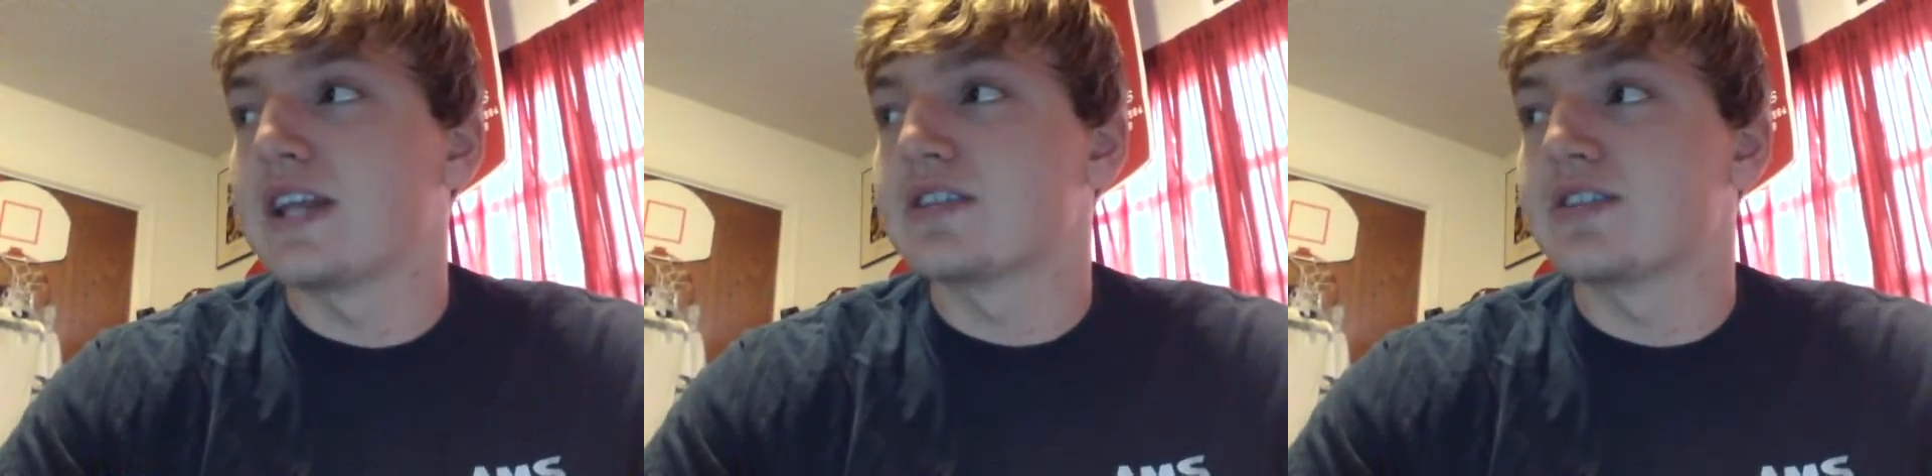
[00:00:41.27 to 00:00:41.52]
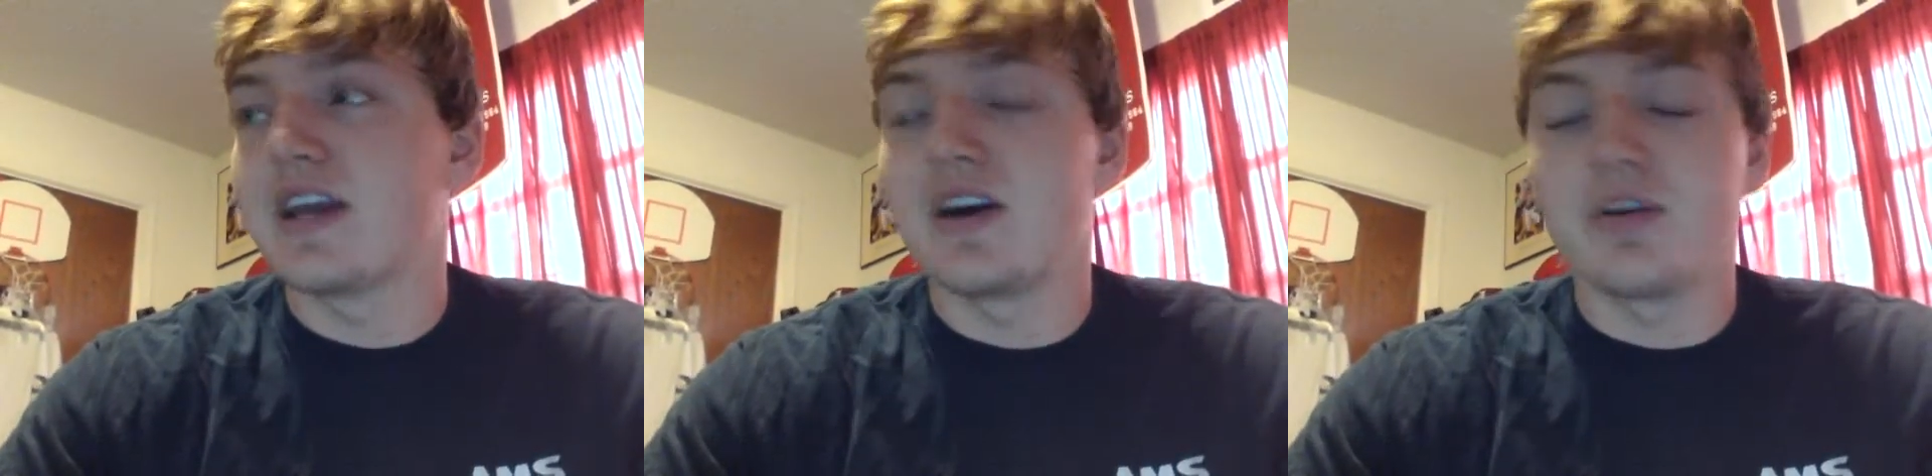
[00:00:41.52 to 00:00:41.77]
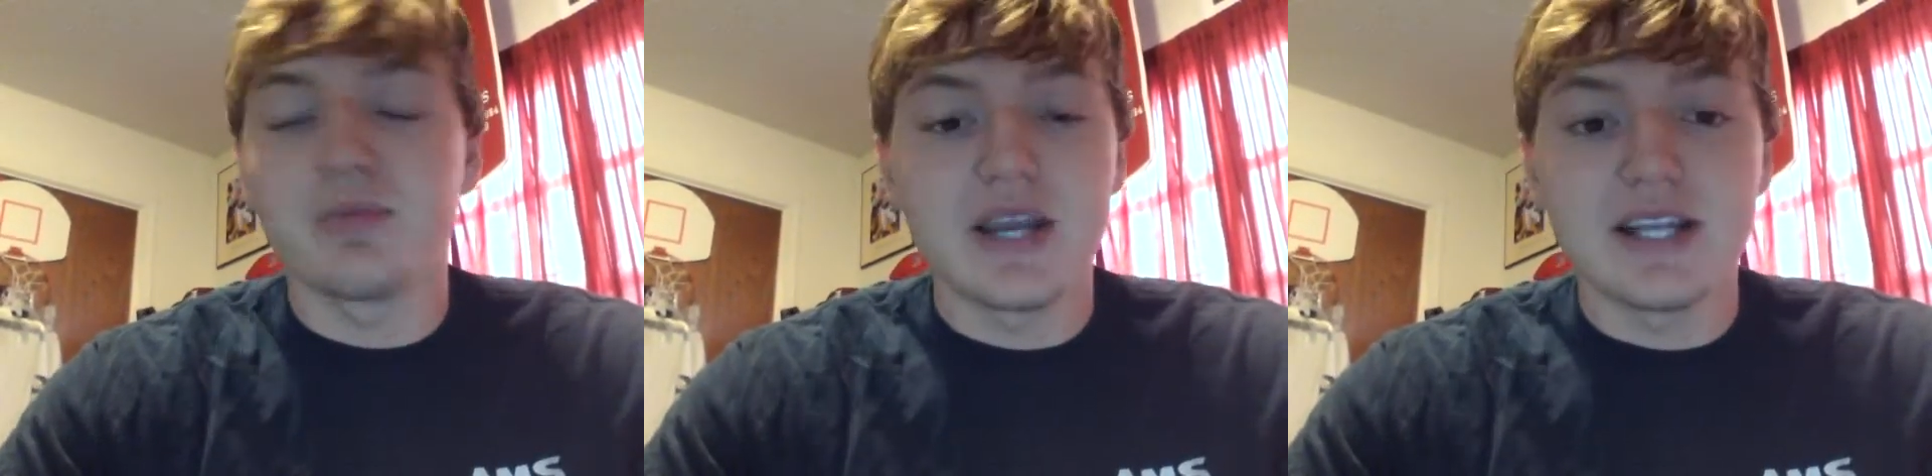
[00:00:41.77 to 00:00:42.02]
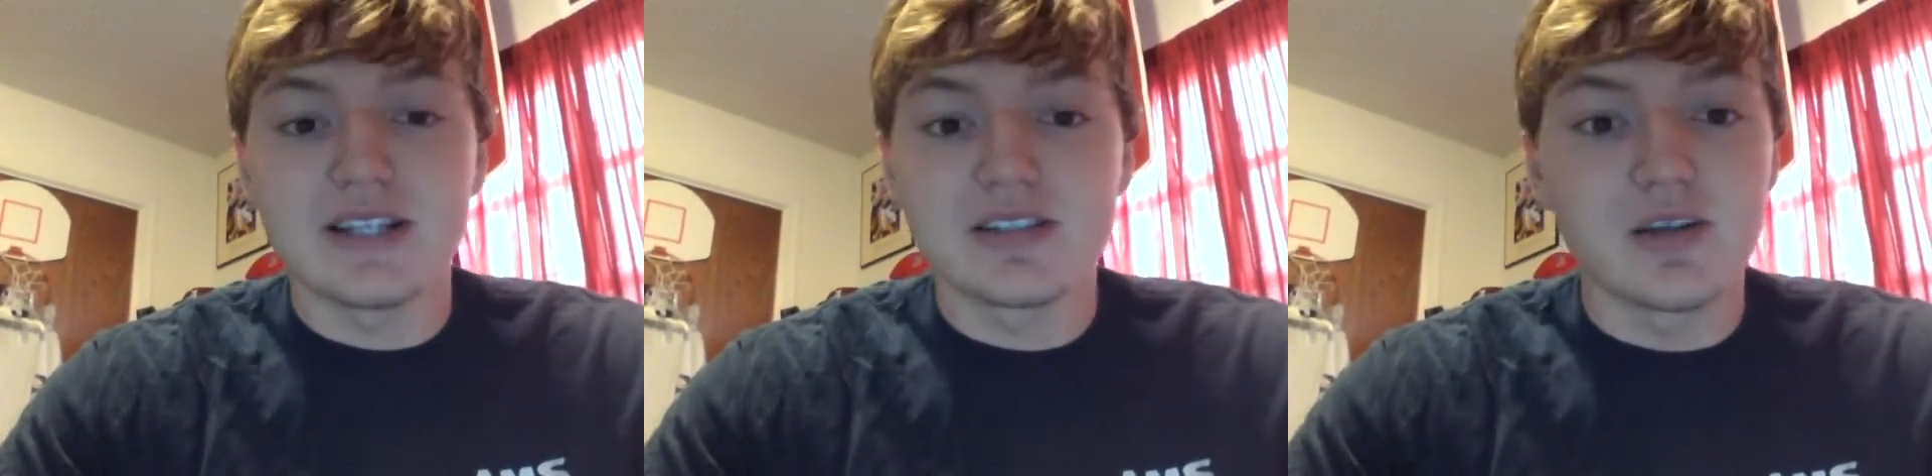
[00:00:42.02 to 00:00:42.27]
hands down,
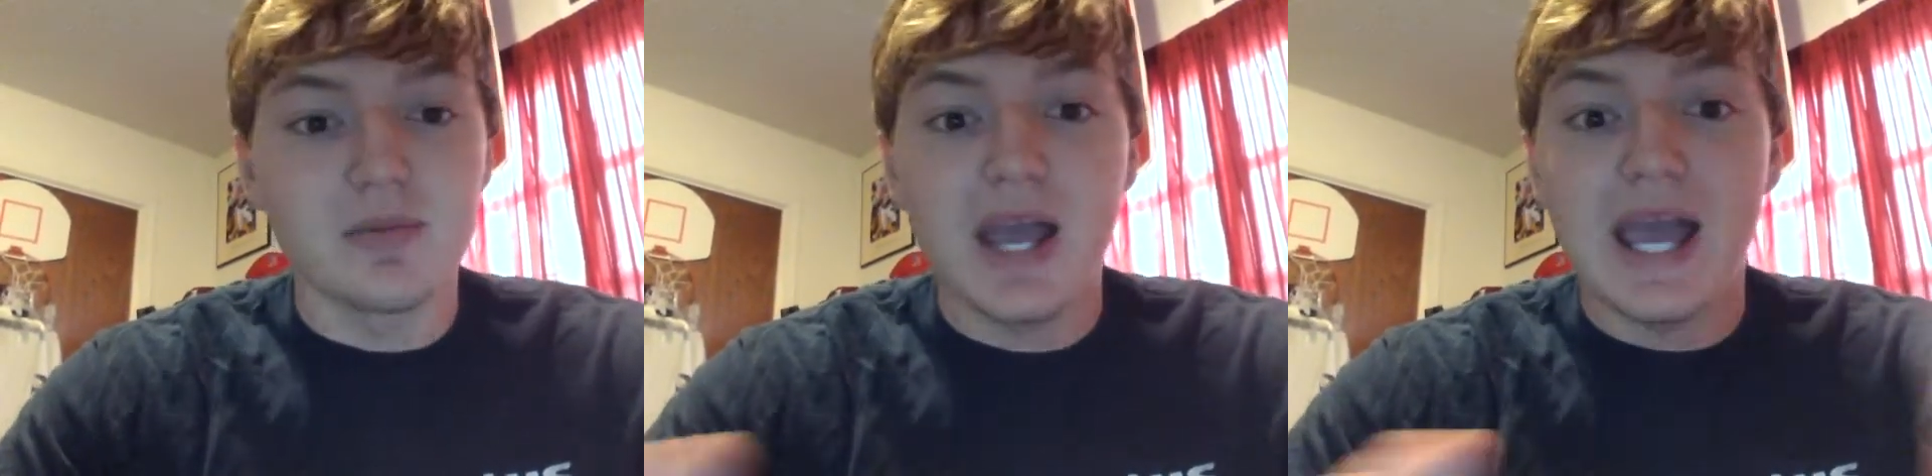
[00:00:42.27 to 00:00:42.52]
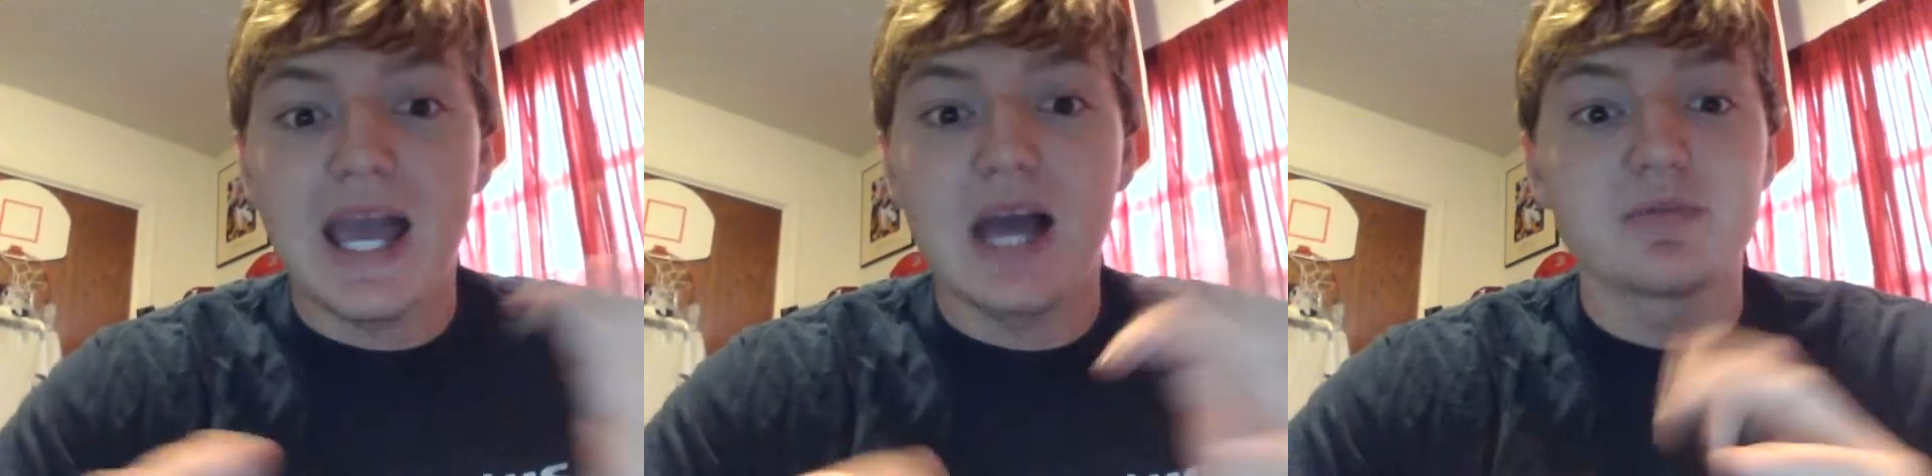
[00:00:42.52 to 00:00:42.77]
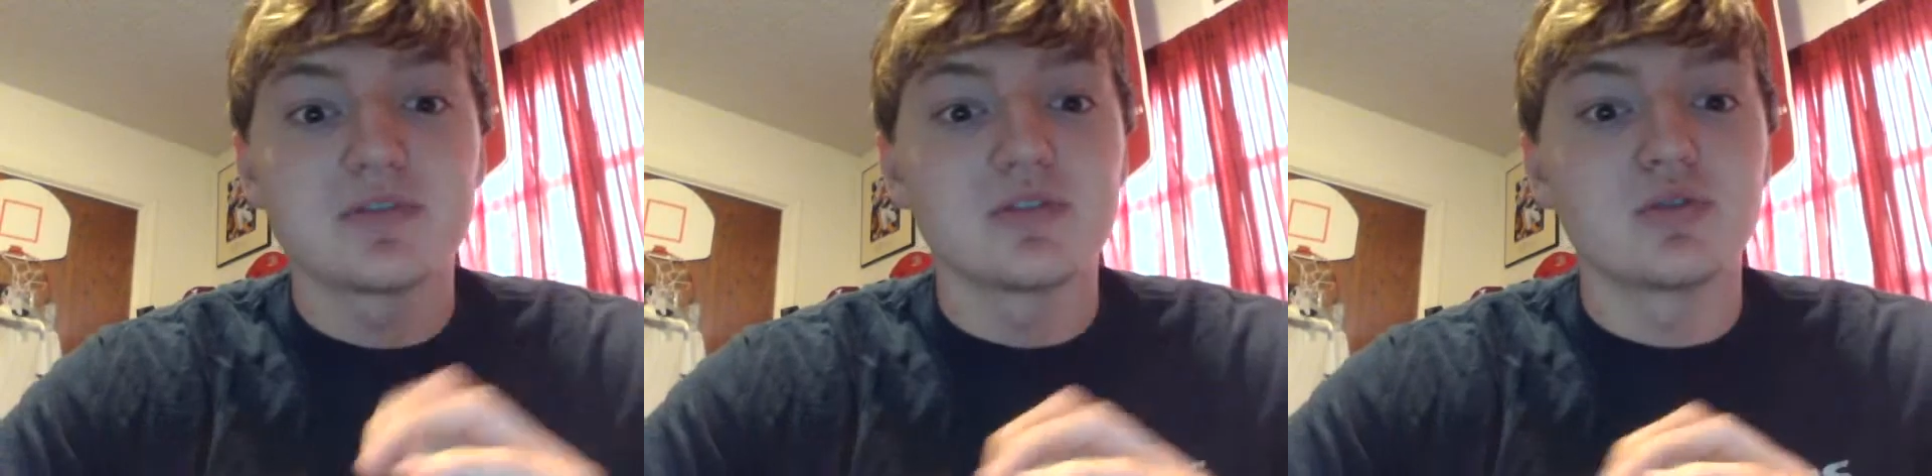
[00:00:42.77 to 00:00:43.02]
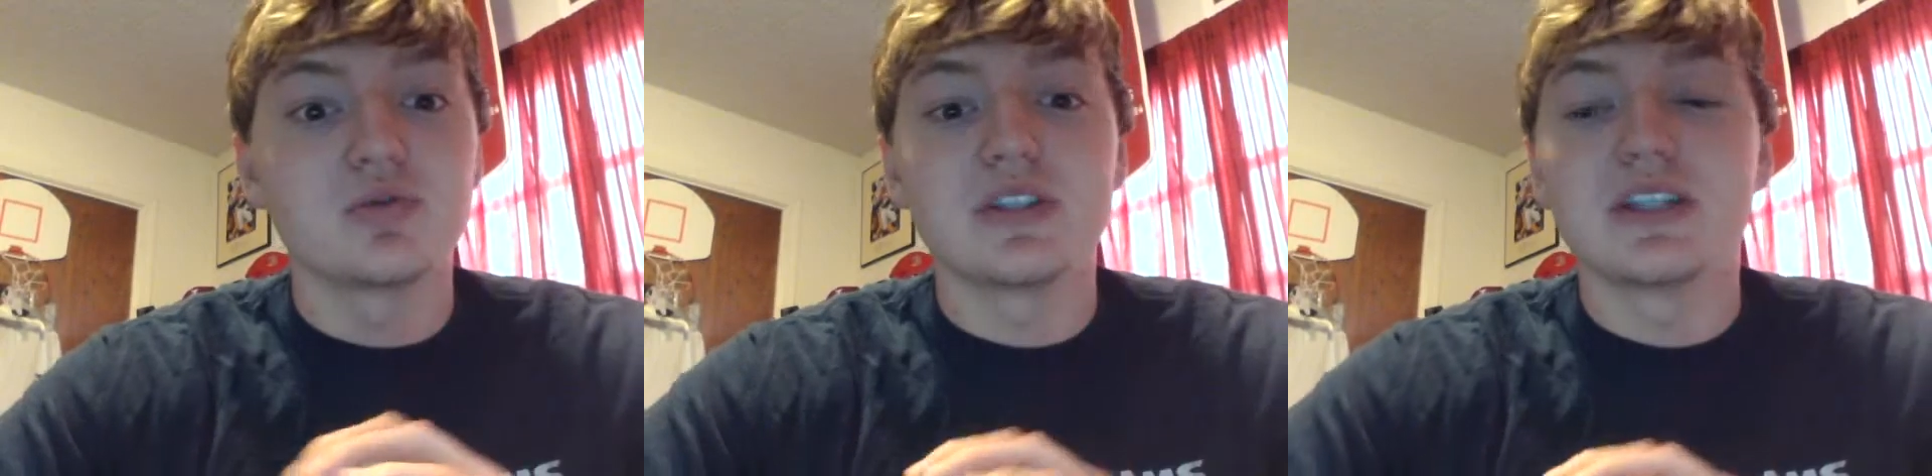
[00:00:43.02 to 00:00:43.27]
made some
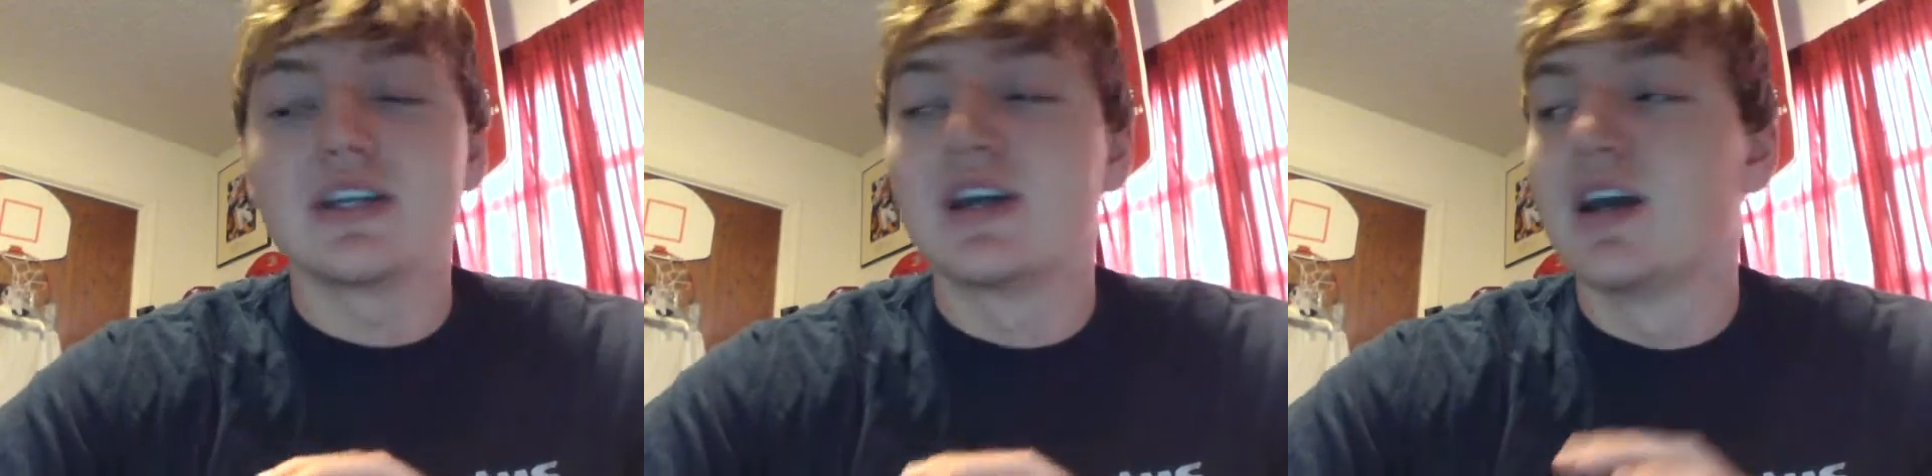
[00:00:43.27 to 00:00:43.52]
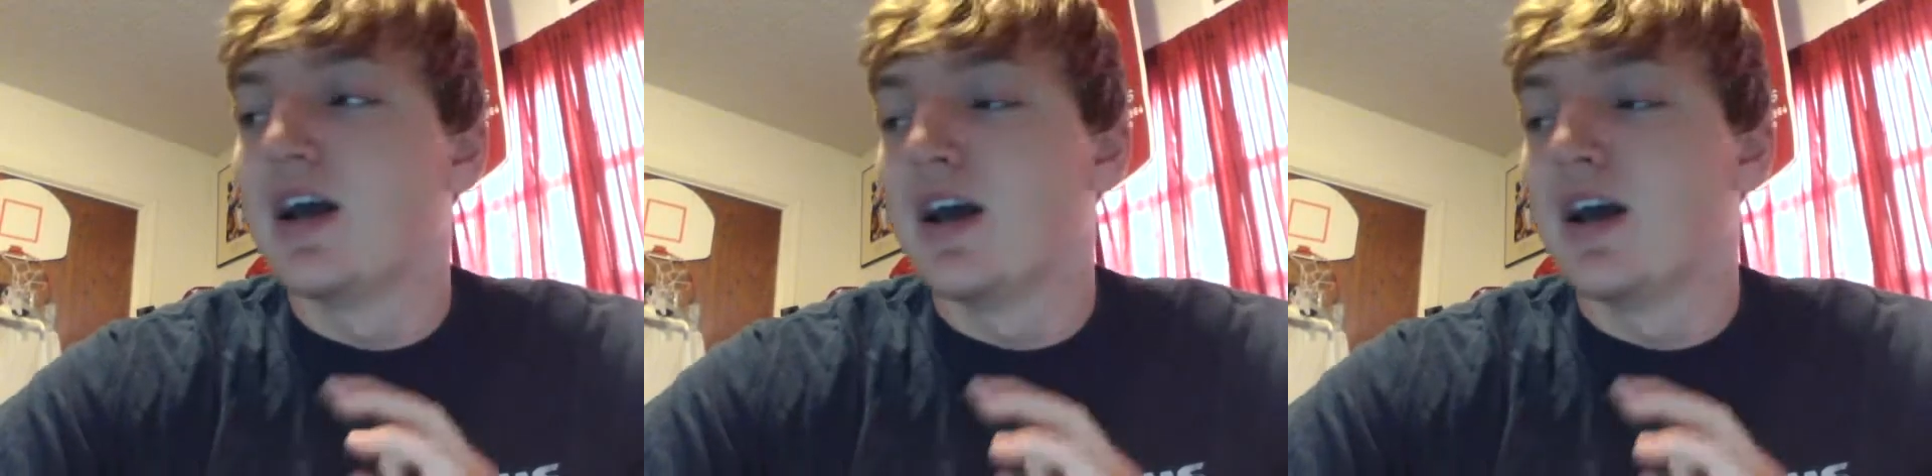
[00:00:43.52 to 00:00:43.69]
absolutely